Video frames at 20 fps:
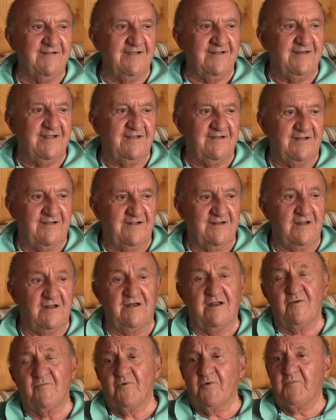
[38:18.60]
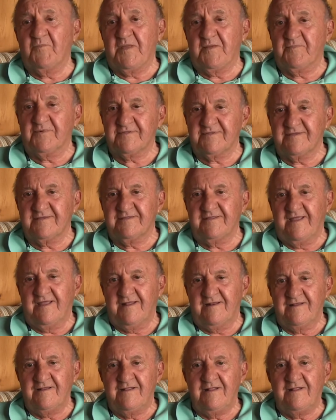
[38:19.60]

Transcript: And and a number of people did that.